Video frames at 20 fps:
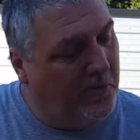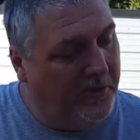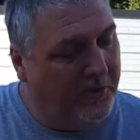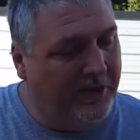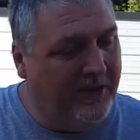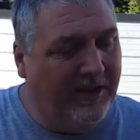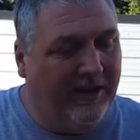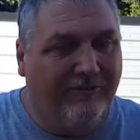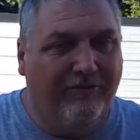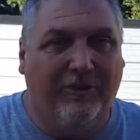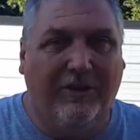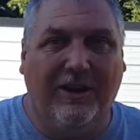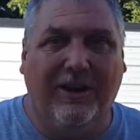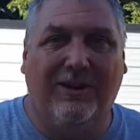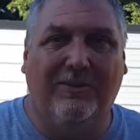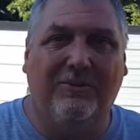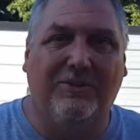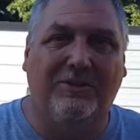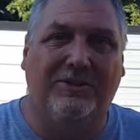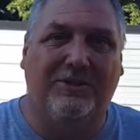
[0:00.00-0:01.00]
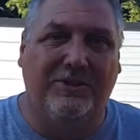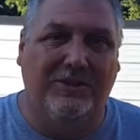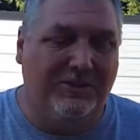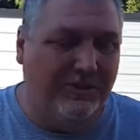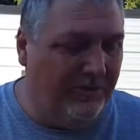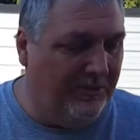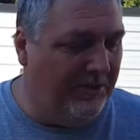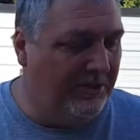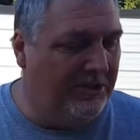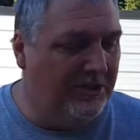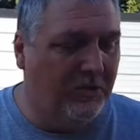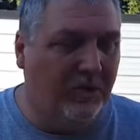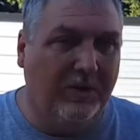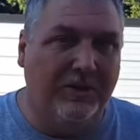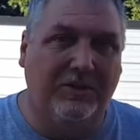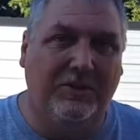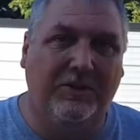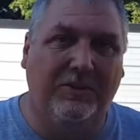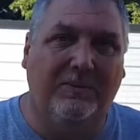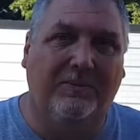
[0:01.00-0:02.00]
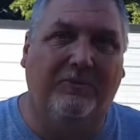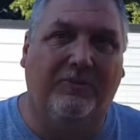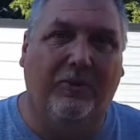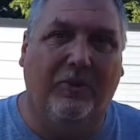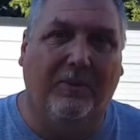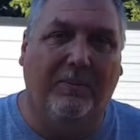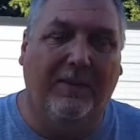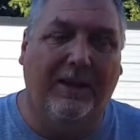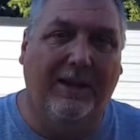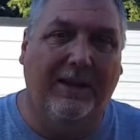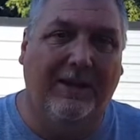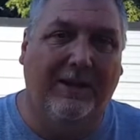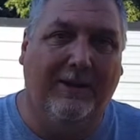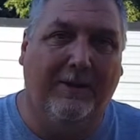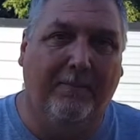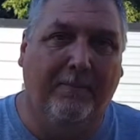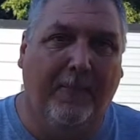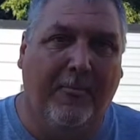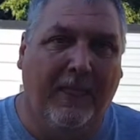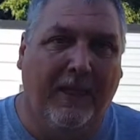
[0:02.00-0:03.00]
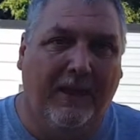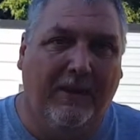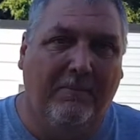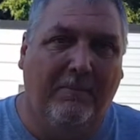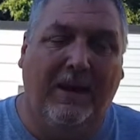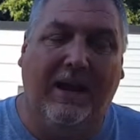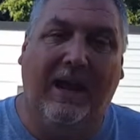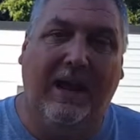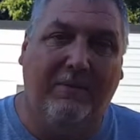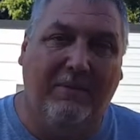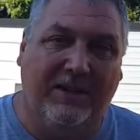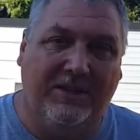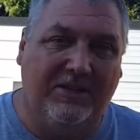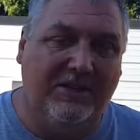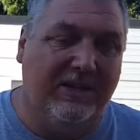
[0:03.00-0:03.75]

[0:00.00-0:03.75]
one thing I forgot was the two inch square tube for my, uh, my hammock